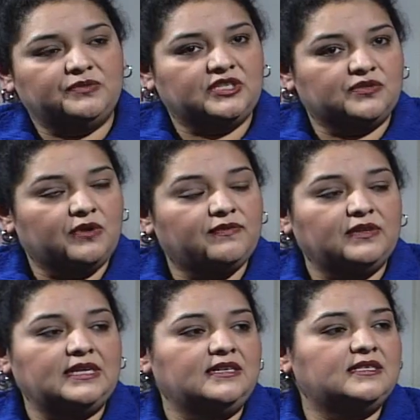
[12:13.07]
which is
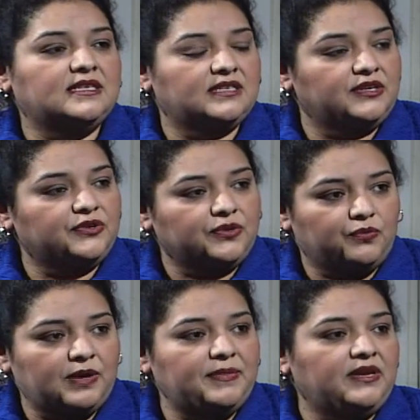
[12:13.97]
roughly 600
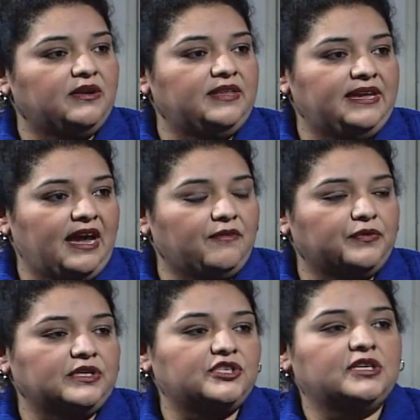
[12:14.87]
women on the
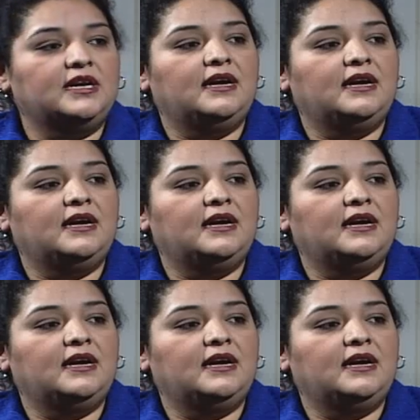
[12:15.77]
average,